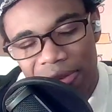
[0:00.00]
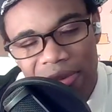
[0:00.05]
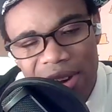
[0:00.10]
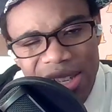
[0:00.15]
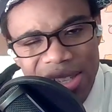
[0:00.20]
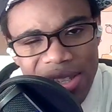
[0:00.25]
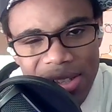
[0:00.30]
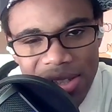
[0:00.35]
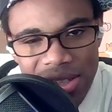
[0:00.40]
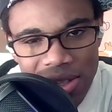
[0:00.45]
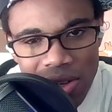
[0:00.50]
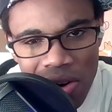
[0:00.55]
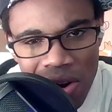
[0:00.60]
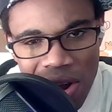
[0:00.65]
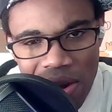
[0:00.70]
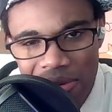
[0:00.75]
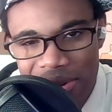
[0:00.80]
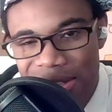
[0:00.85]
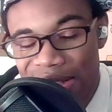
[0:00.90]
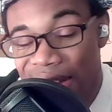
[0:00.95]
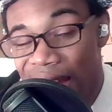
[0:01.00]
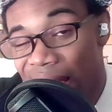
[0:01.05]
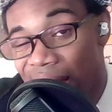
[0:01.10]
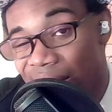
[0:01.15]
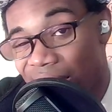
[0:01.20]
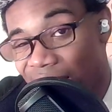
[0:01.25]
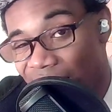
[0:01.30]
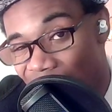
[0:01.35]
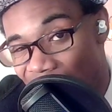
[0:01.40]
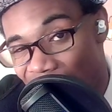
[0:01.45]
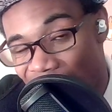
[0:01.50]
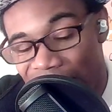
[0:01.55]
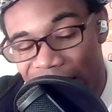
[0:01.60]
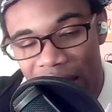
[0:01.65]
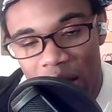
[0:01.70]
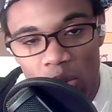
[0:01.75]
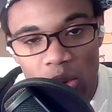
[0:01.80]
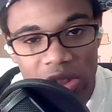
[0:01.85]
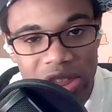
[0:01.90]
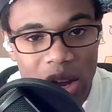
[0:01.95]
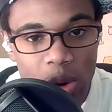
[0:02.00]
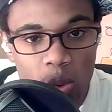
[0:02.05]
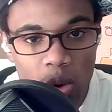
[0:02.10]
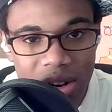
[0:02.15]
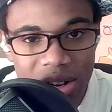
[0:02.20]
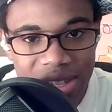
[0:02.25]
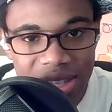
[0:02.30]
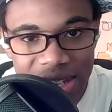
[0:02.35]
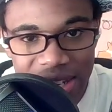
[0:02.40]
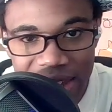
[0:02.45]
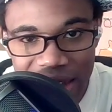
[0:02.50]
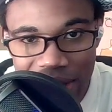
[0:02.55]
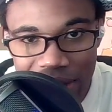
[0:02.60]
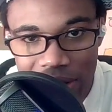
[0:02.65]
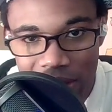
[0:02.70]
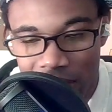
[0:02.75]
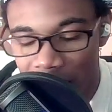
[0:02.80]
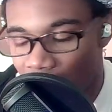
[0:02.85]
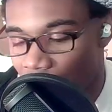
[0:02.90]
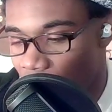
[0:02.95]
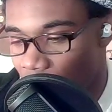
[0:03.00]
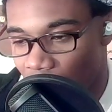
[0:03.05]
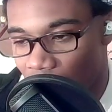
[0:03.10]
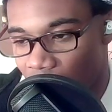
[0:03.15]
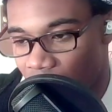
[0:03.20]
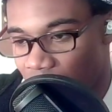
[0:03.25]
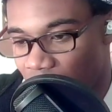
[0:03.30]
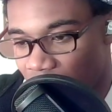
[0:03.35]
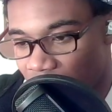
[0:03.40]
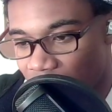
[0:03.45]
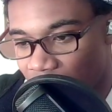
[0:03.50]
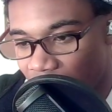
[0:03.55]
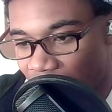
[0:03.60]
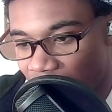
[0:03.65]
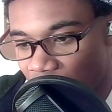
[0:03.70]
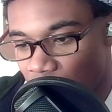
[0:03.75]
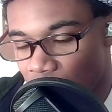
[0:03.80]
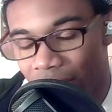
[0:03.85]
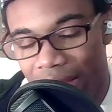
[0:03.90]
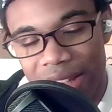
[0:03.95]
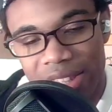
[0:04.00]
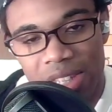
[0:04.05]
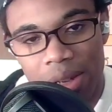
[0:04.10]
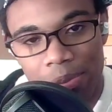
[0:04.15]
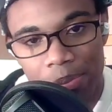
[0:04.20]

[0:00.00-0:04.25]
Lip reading: rest of the story was kind of lacking when they weren't together or just, like, trying to